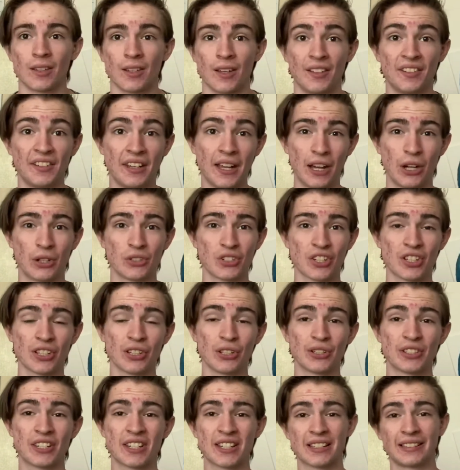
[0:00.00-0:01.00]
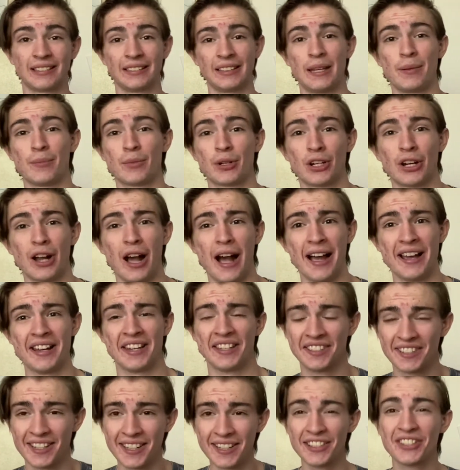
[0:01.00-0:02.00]
Now, just a little disclaimer, I
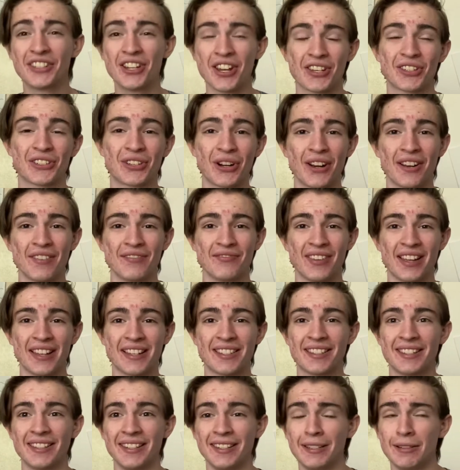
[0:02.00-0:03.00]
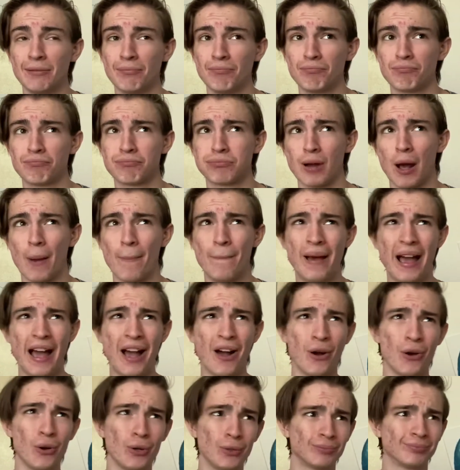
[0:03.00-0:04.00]
did just start investing
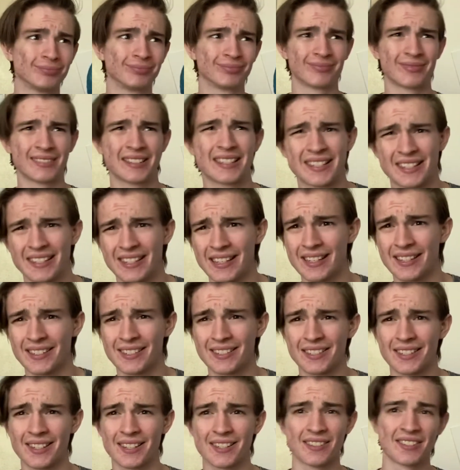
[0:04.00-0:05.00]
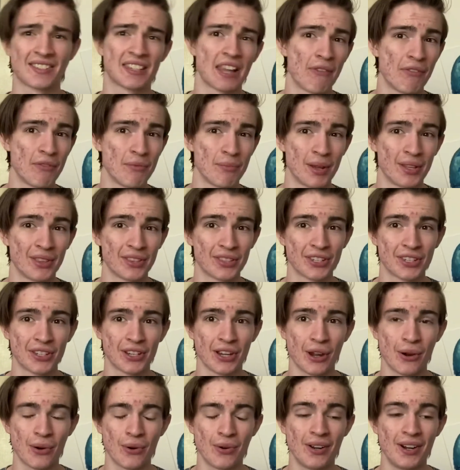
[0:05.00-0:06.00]
about 6 to 7 months
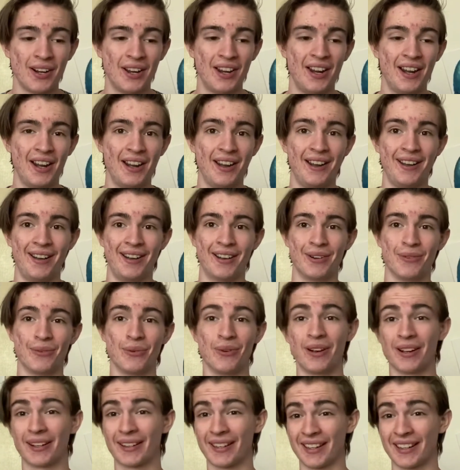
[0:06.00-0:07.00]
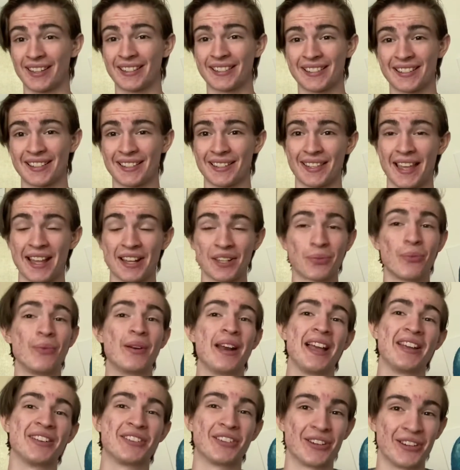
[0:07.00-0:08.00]
ago, because that's when
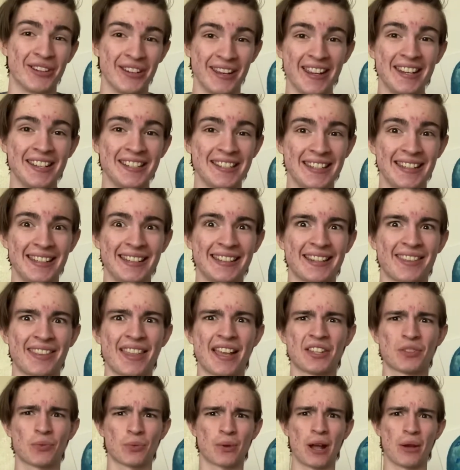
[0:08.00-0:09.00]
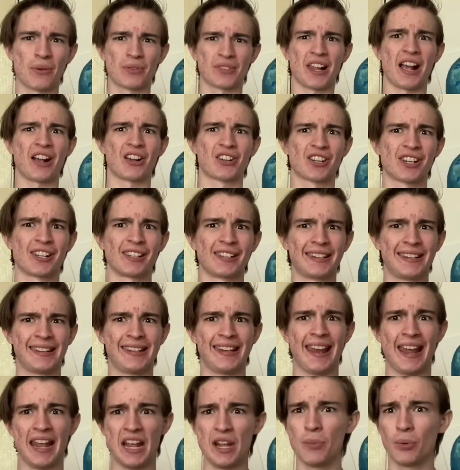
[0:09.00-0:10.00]
I turned 18, and that's when I was actually
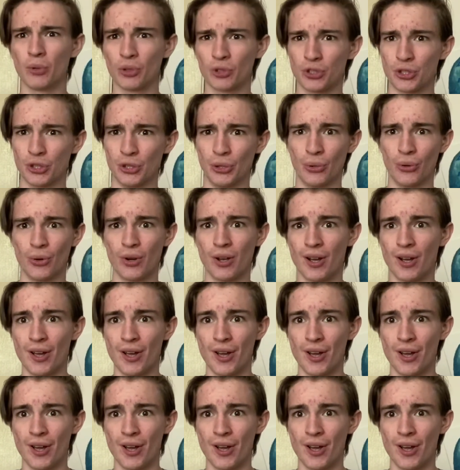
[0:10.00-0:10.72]
able to.